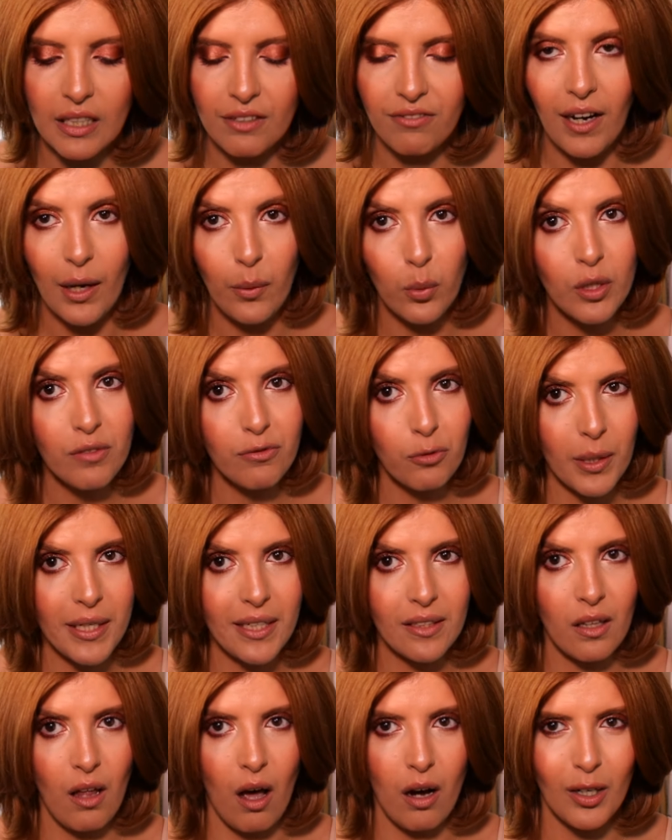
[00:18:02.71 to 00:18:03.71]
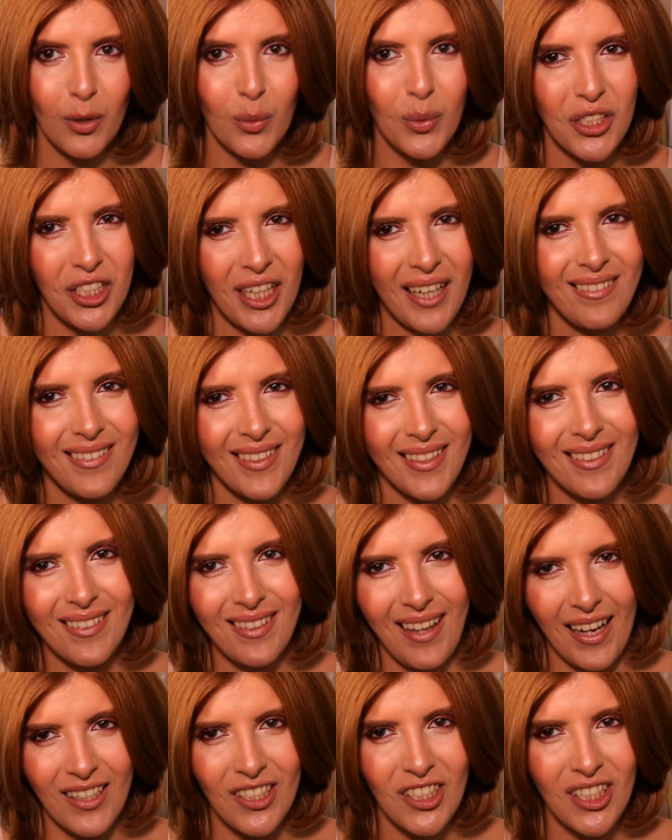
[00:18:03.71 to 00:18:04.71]
If I would have waited longer, which I did
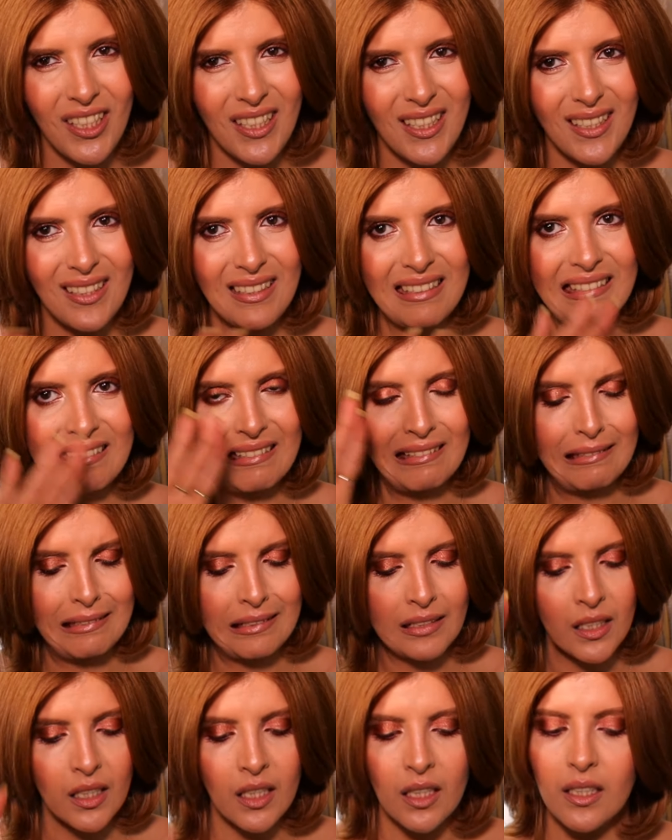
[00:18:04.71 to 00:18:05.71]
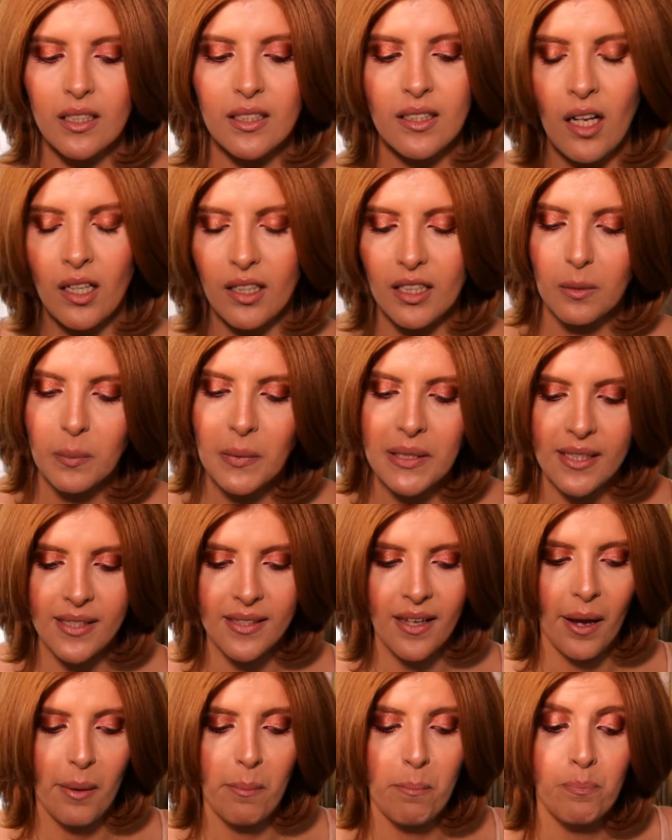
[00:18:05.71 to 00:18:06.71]
last year, it's not going to be the
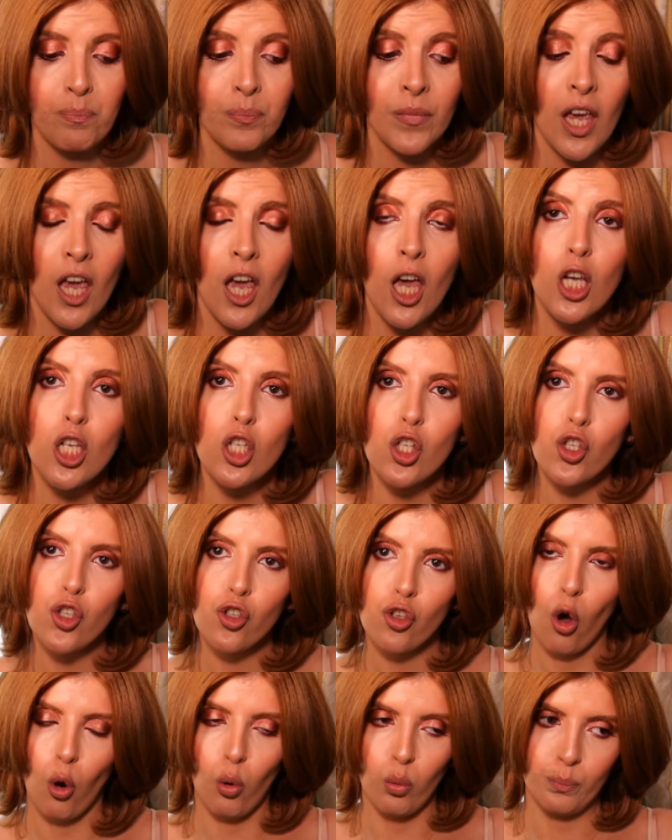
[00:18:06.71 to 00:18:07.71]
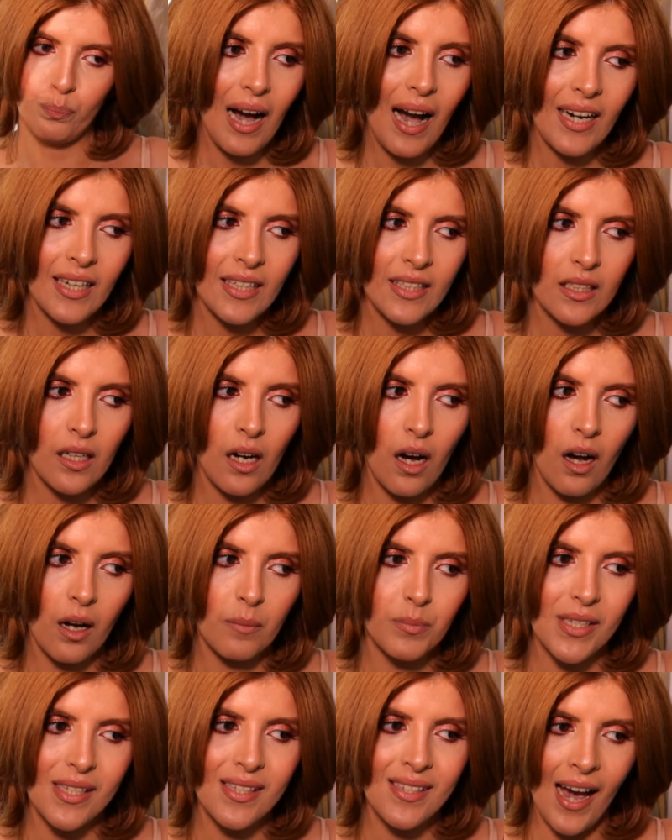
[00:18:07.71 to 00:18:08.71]
same. So I
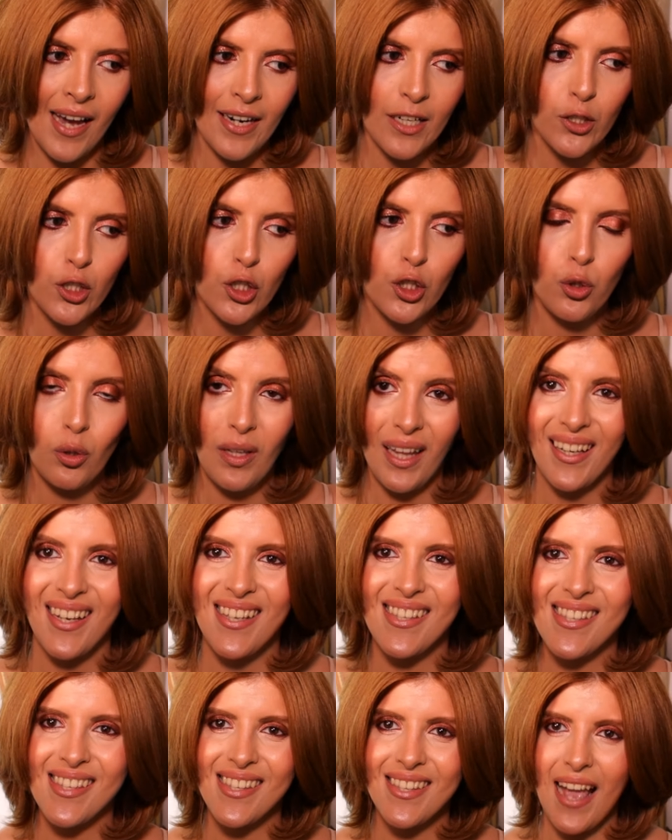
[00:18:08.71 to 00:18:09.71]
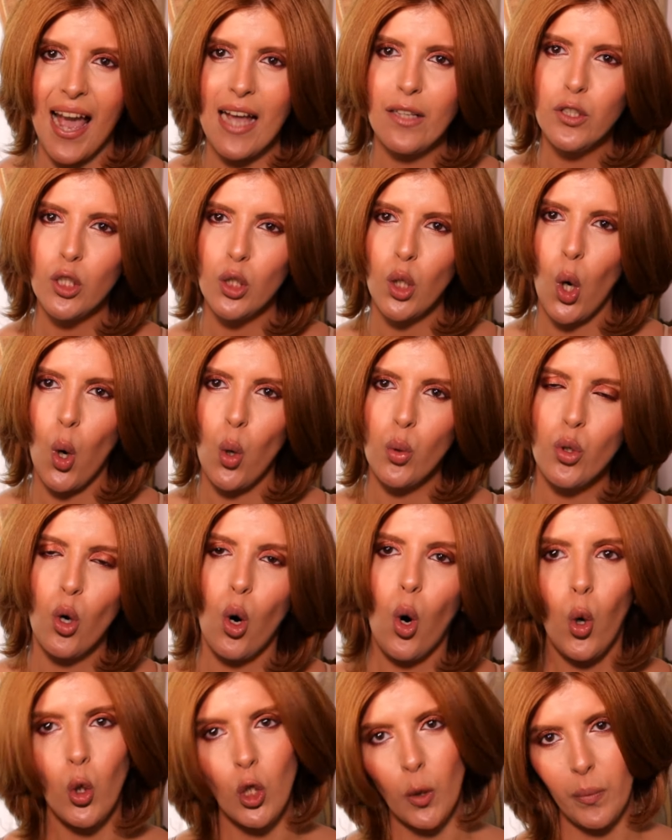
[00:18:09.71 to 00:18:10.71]
decided to do like a standalone
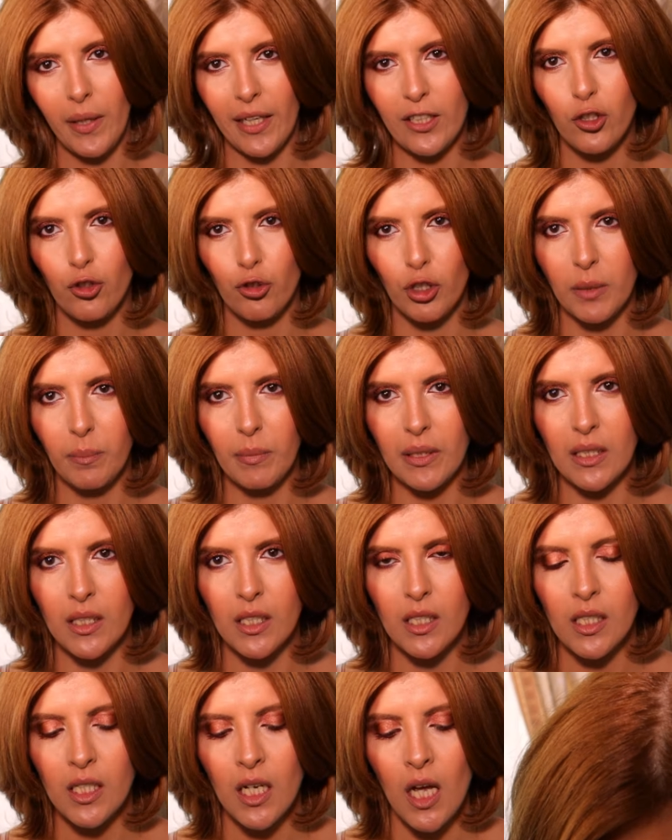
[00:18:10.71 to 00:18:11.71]
Olaplex treatment.